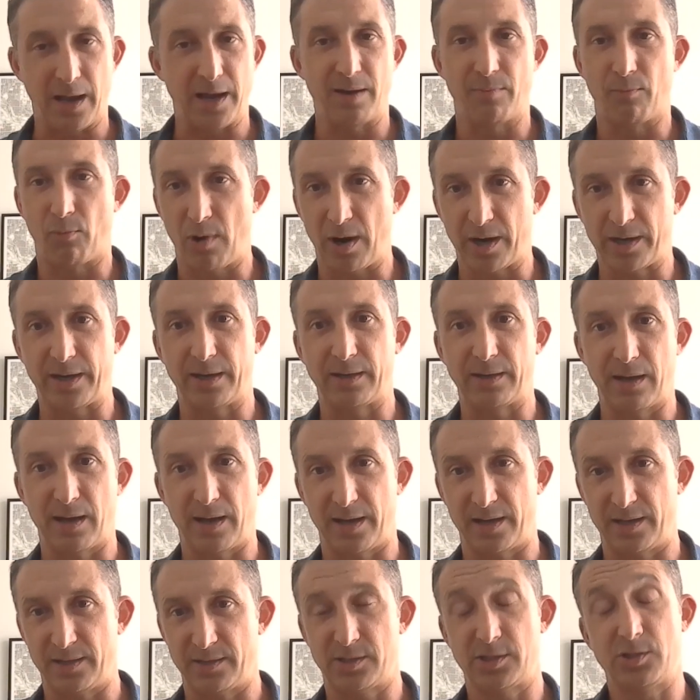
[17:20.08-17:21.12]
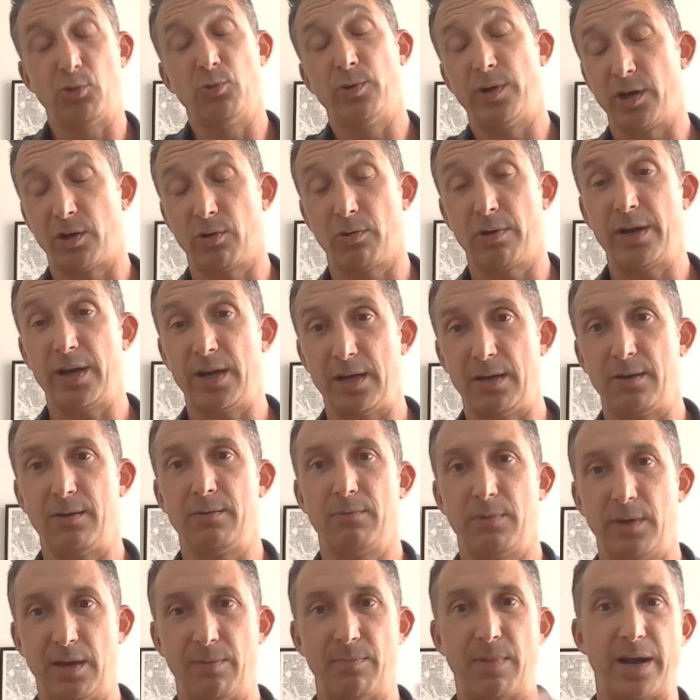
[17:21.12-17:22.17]
I am recognized to a
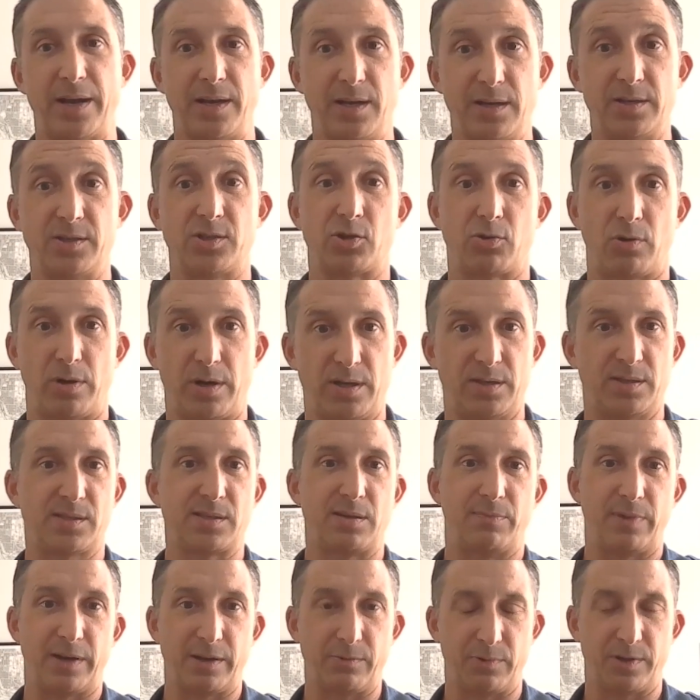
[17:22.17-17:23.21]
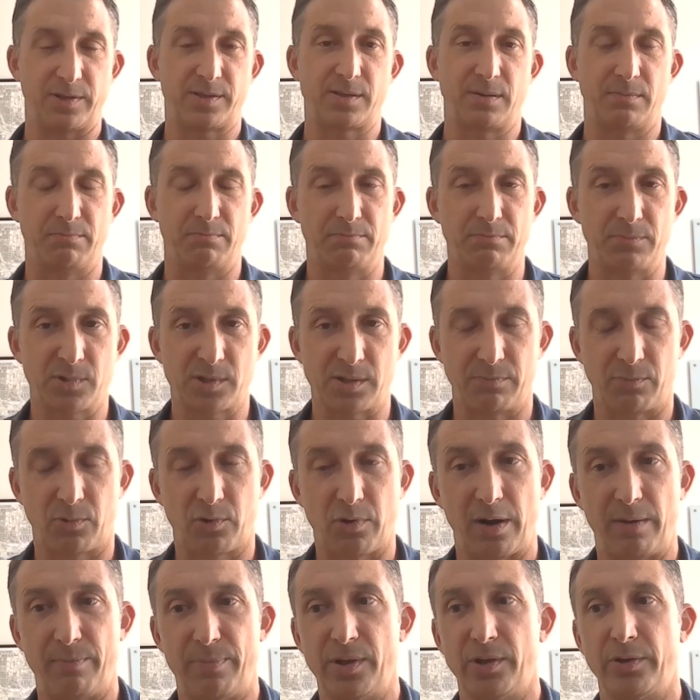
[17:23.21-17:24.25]
degree in my industry as somebody with some
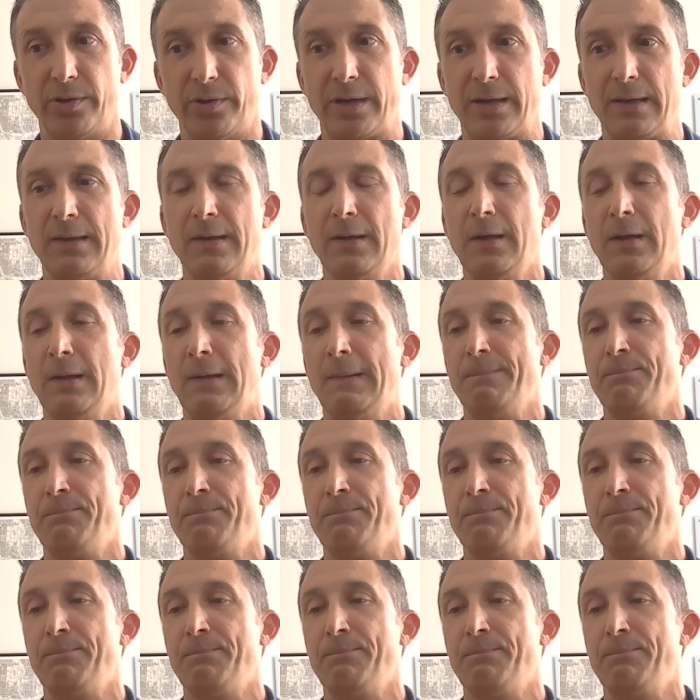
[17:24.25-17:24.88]
credibility.